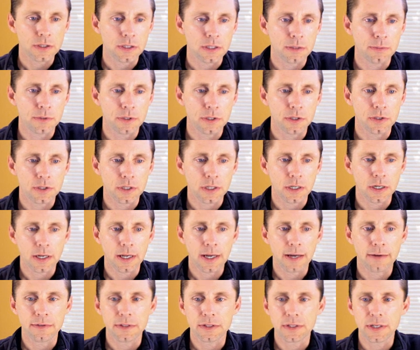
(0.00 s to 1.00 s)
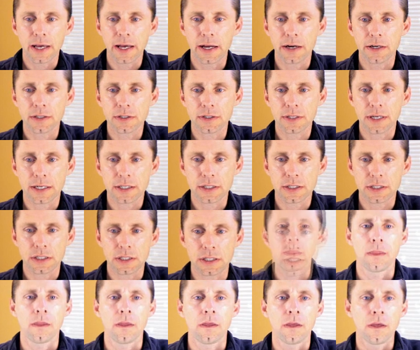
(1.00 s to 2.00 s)
theme you're using, and you have this header
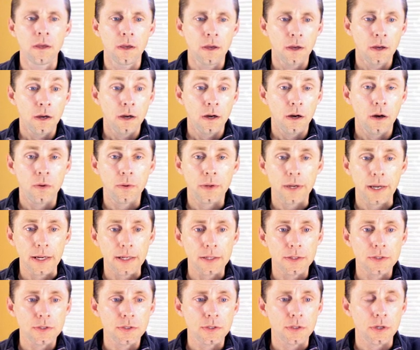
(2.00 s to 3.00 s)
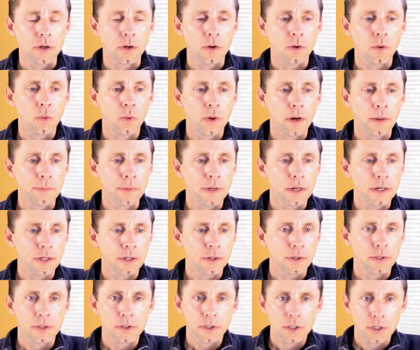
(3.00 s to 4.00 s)
section. Okay, so what I'm going to
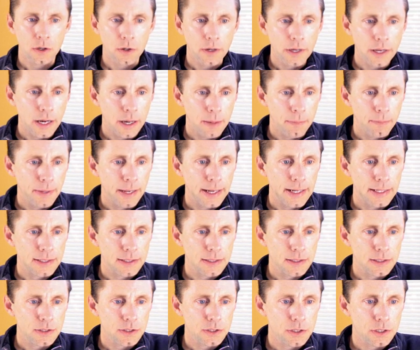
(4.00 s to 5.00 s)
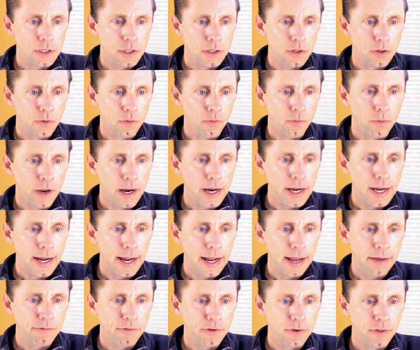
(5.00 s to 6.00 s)
do is go ahead and paste this code right
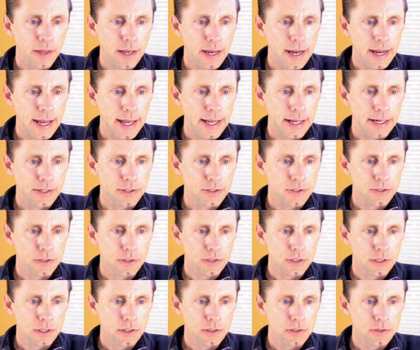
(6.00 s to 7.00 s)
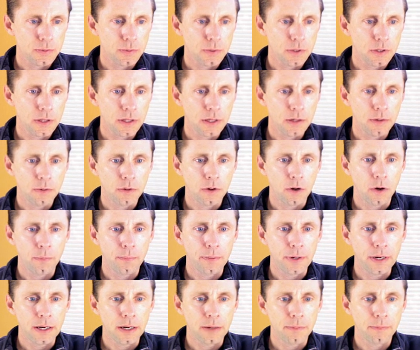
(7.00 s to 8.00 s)
after the head. So here's where the, we're
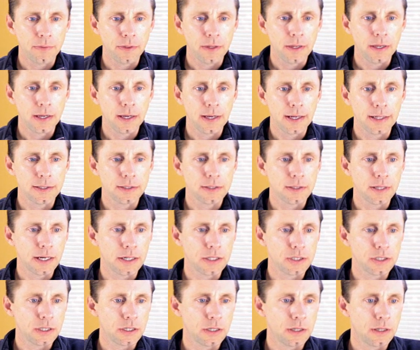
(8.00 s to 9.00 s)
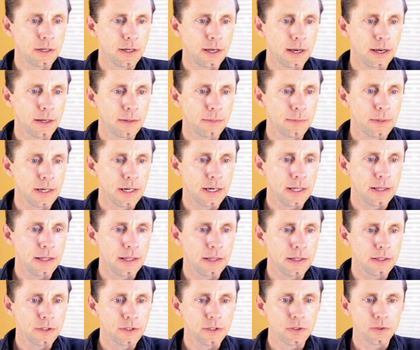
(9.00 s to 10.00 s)
opening up the head section of the document, and
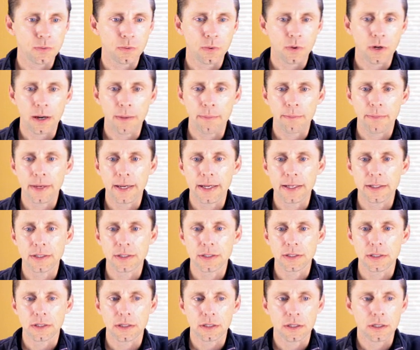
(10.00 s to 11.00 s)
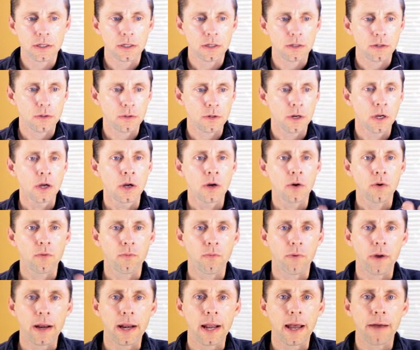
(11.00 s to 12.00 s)
then this is where I'm pasting the code
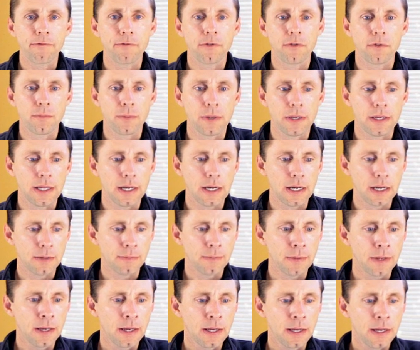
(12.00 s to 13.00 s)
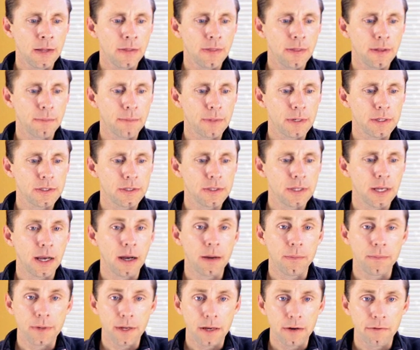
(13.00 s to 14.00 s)
right after the beginning. Then I'm going to say
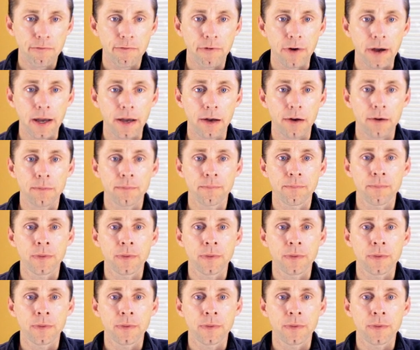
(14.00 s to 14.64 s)
update file,